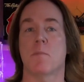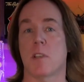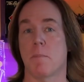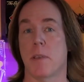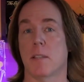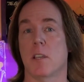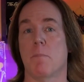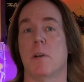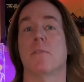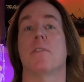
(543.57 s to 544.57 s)
I picked up
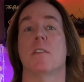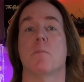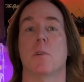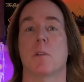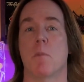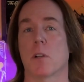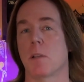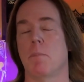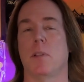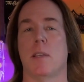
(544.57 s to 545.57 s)
on Facebook
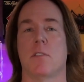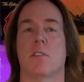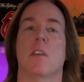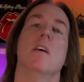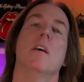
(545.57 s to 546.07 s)
Marketplace.